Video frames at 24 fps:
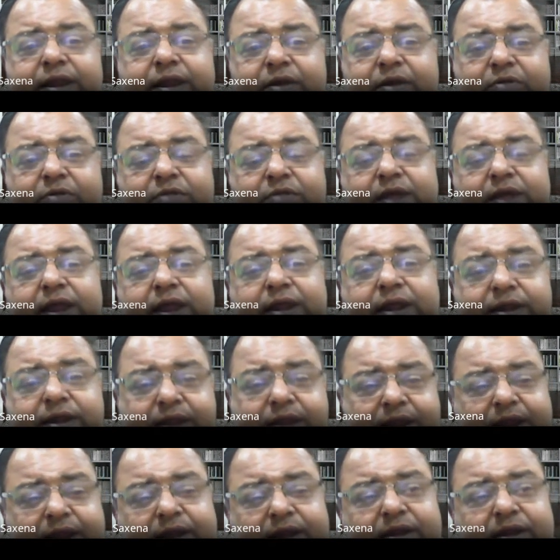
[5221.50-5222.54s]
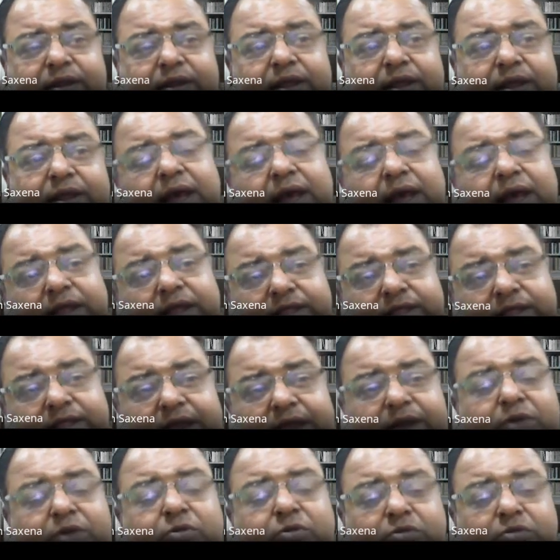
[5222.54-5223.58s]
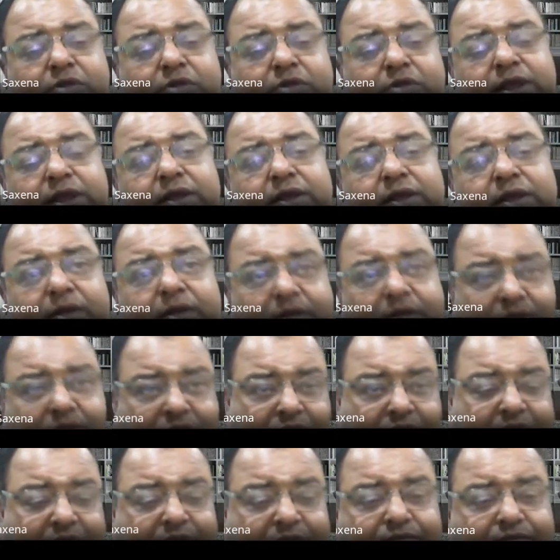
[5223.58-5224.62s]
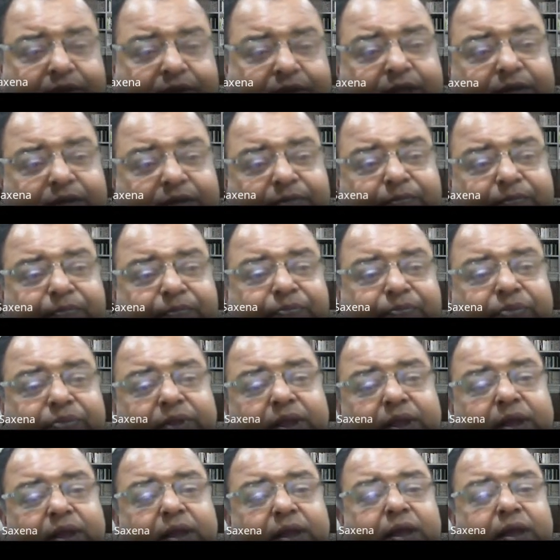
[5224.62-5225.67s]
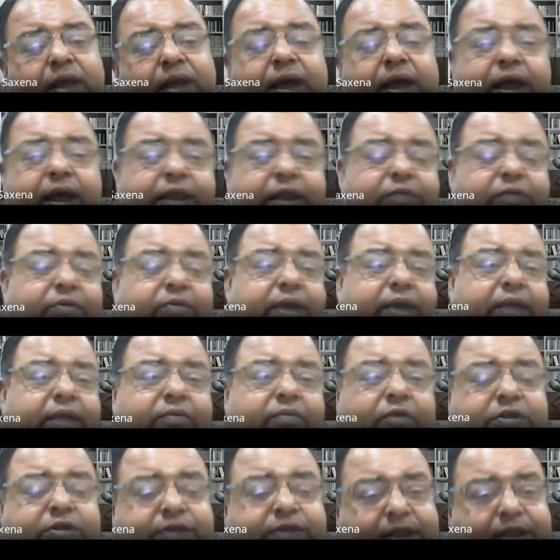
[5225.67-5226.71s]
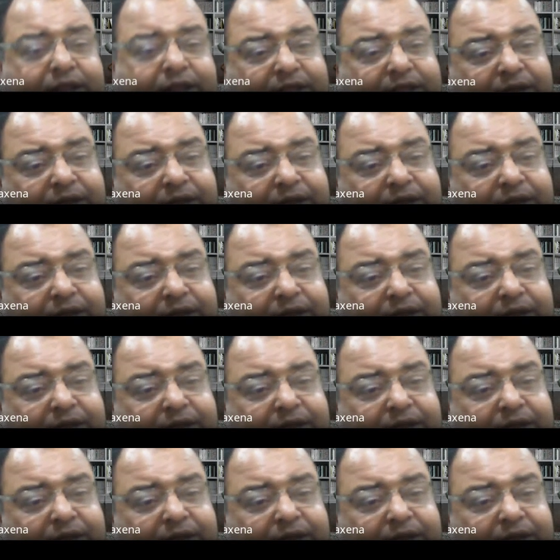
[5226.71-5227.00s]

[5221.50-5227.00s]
to the internet and that too three through Wi-Fi and you can watch anything.